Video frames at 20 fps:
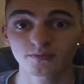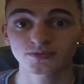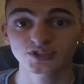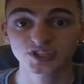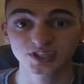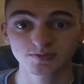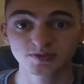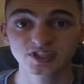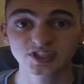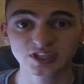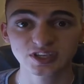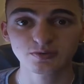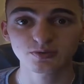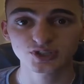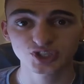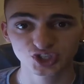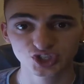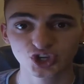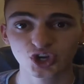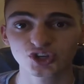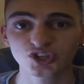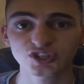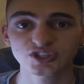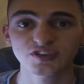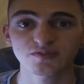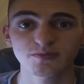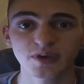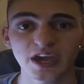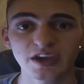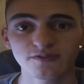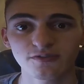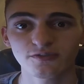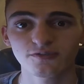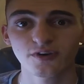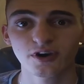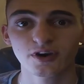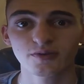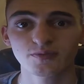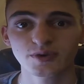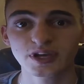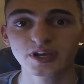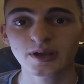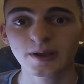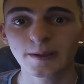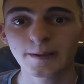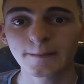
CBT, which is cognitive behavioral therapy,